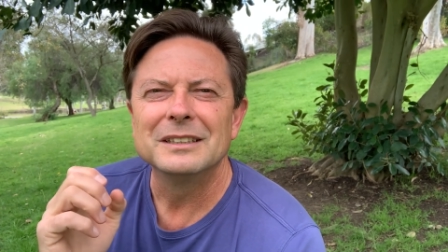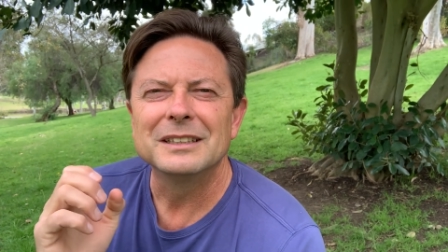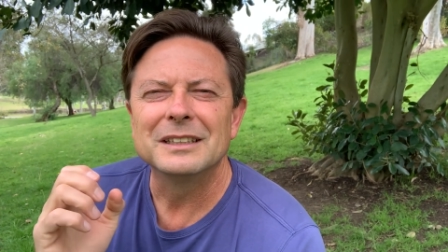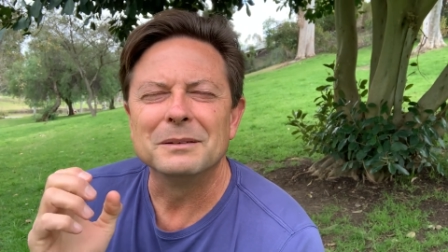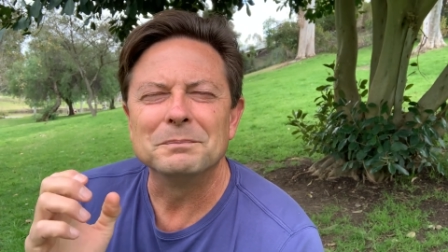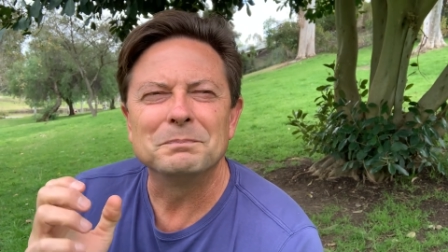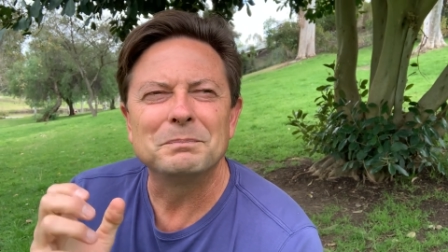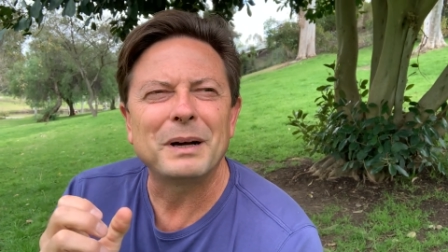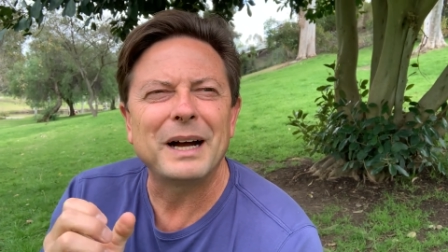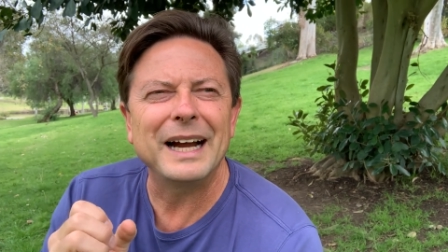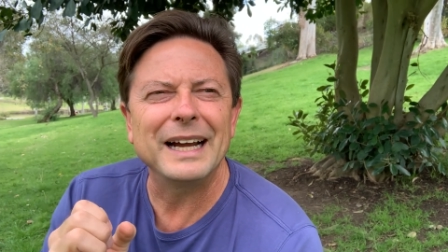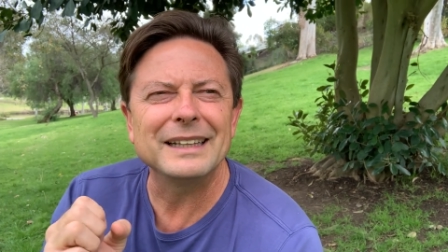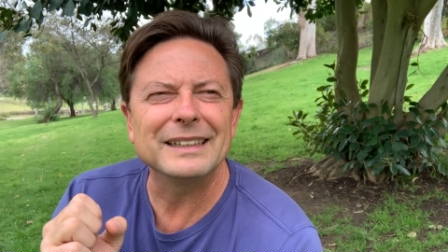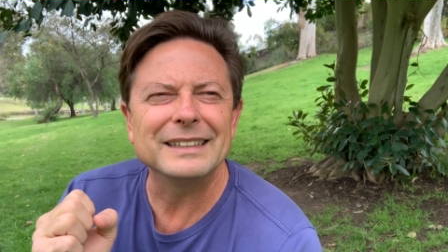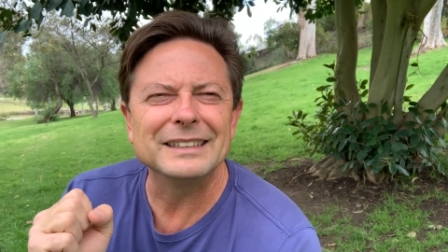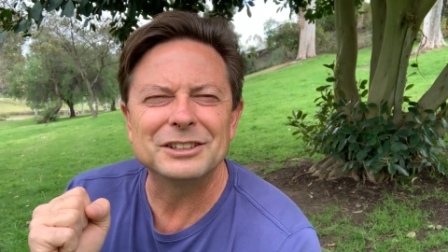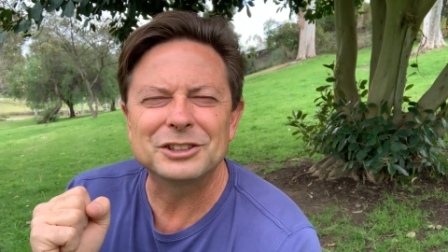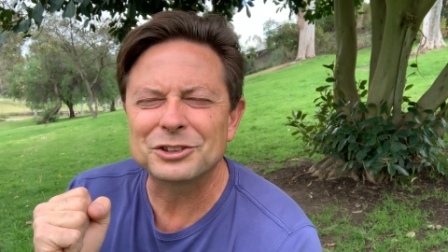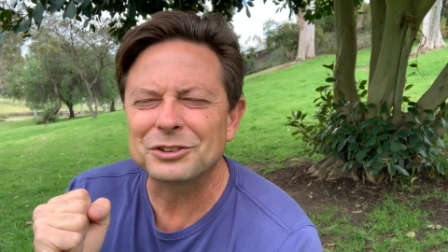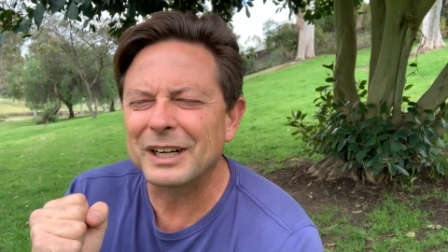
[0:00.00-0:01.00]
compile
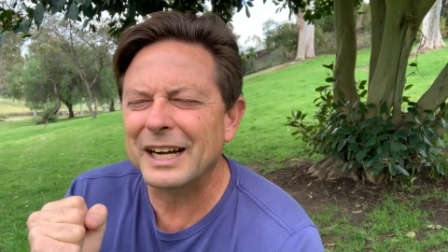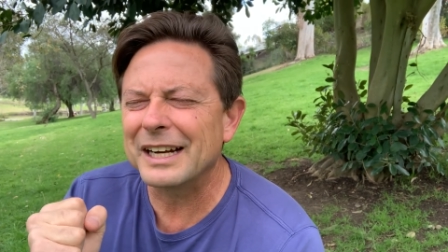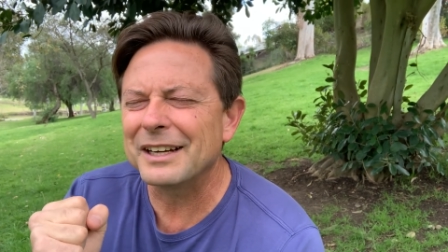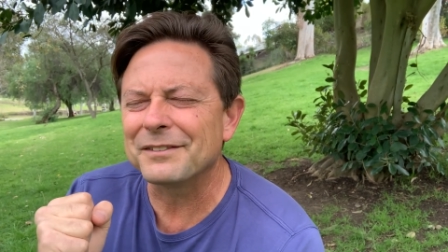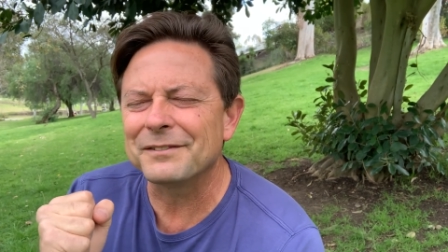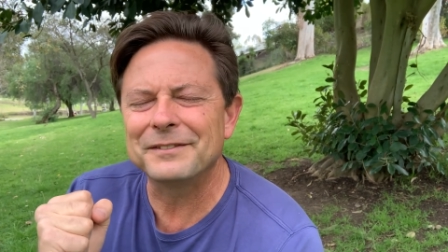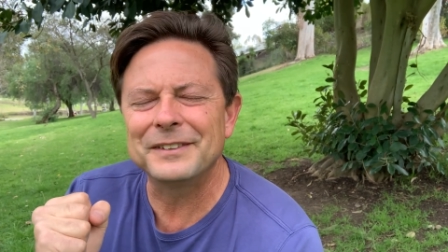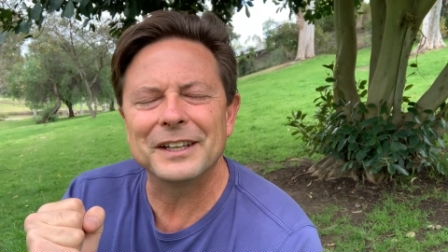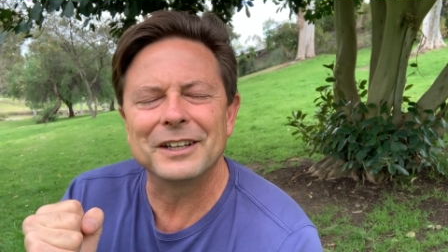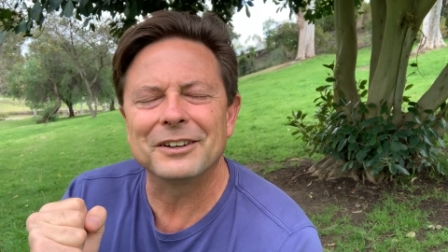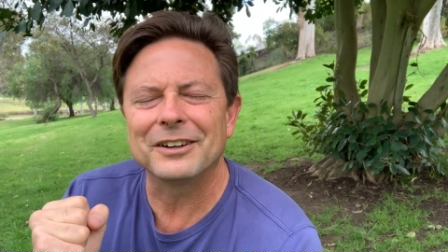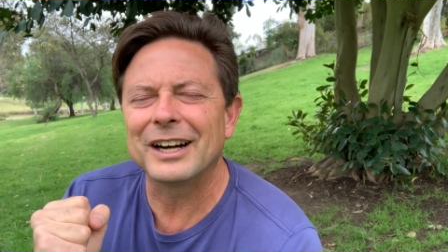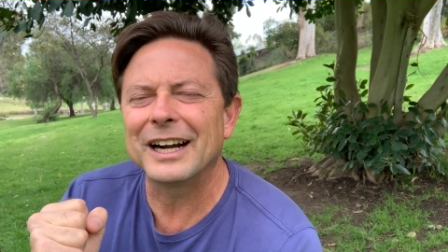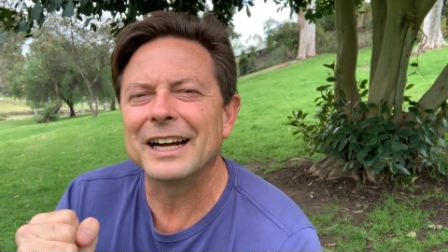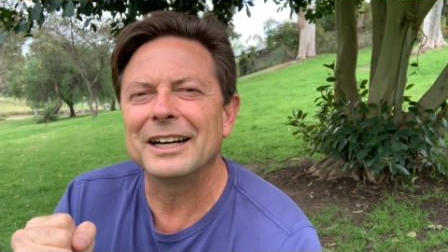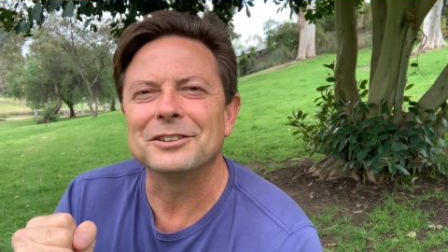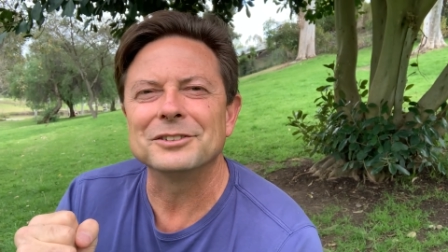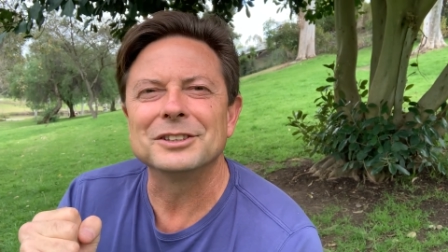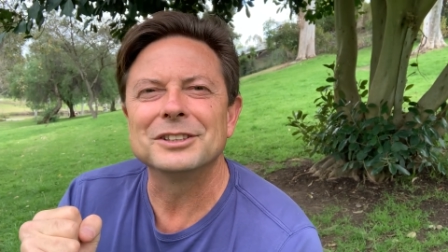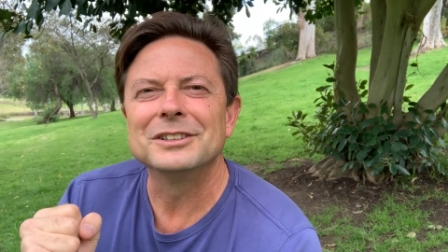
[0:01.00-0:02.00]
it, and try to figure
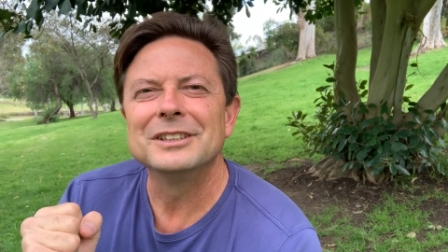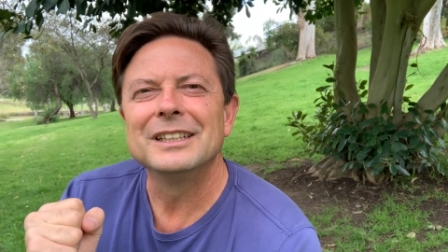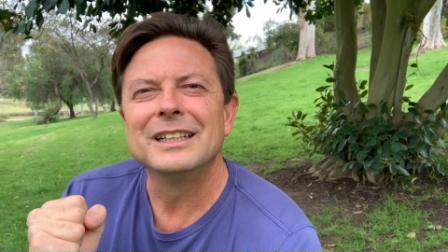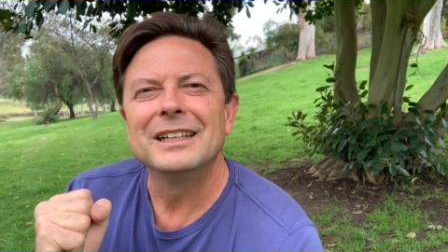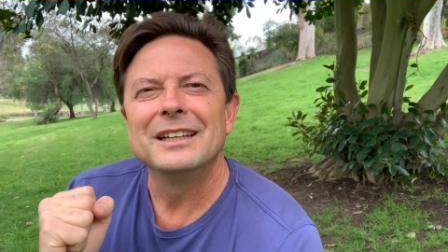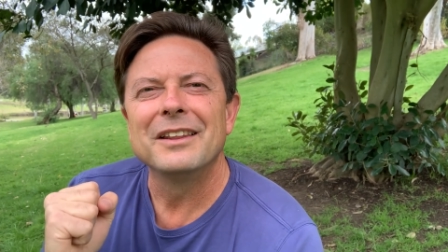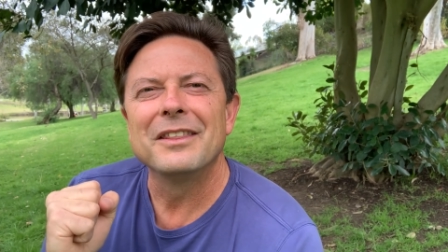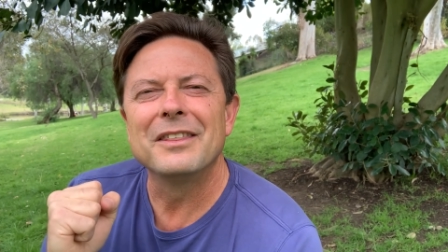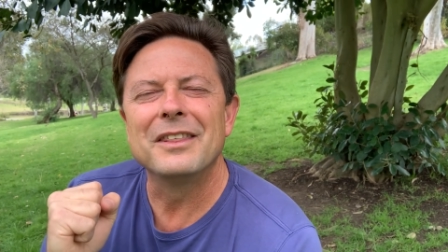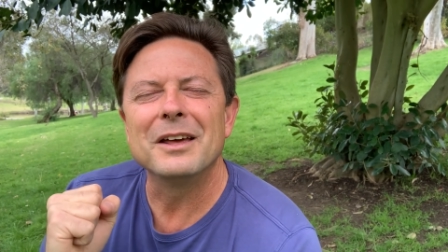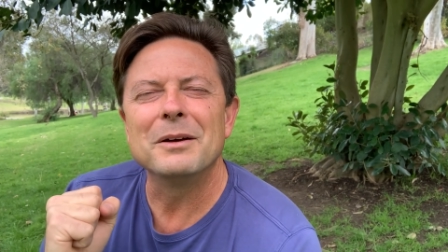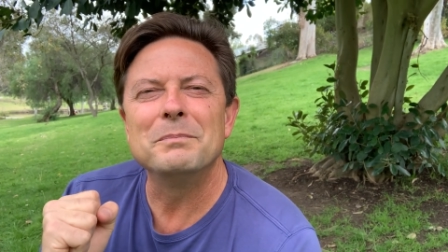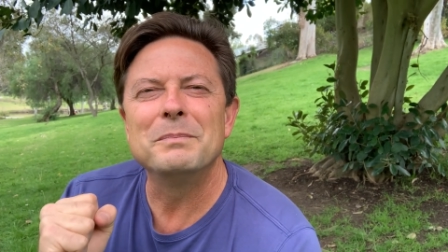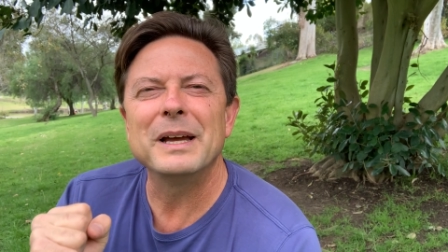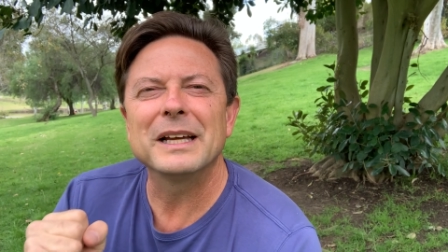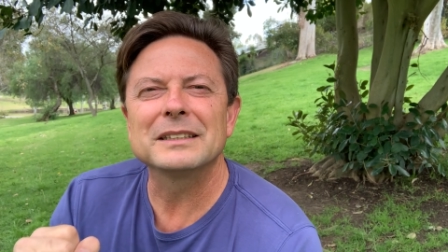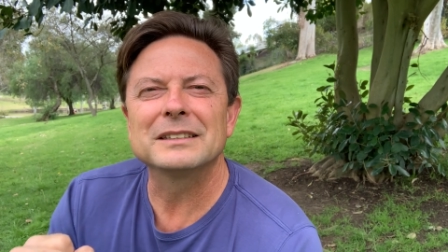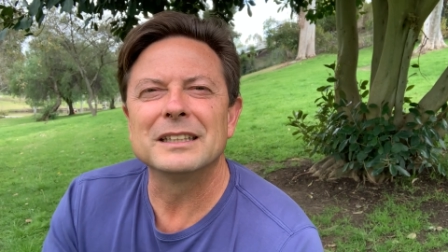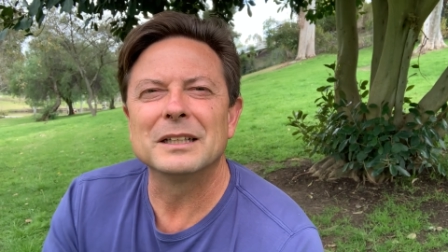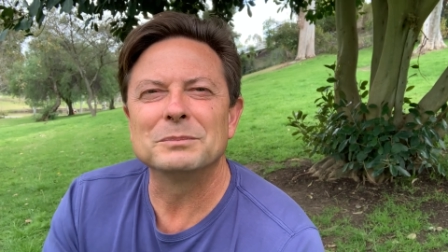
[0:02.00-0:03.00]
out the
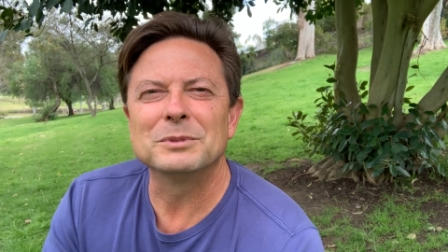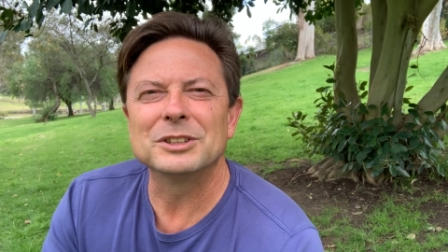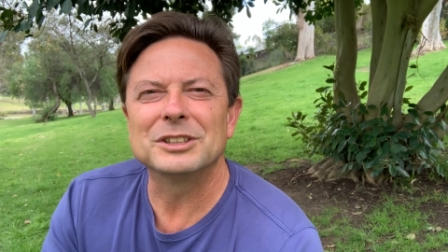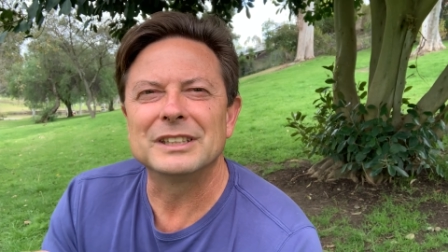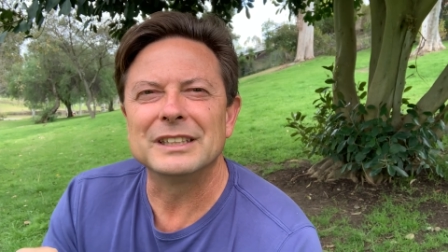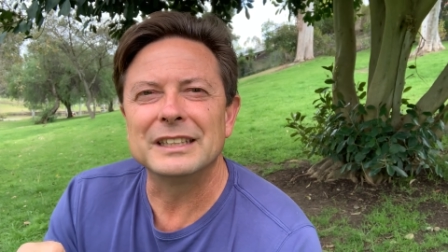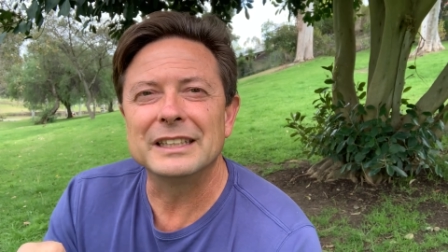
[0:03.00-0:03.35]
best numbers to